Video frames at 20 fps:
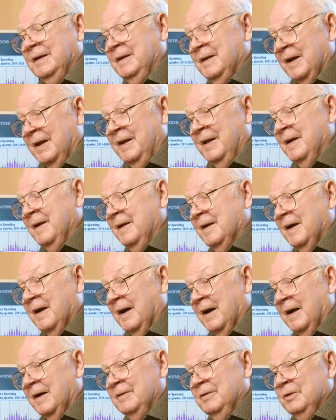getting
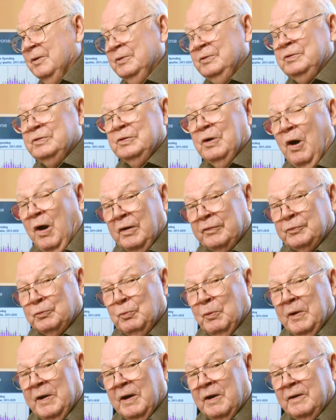new
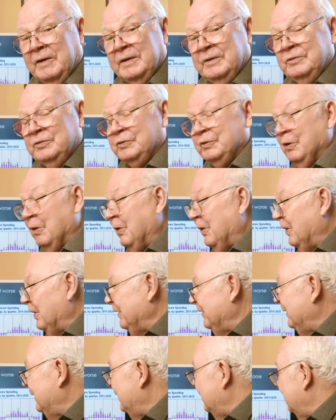software
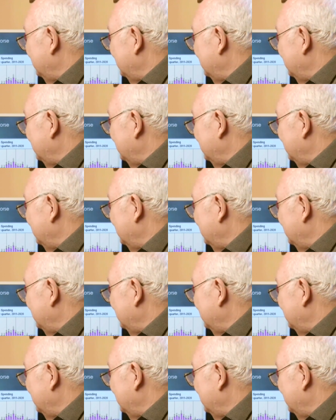installed.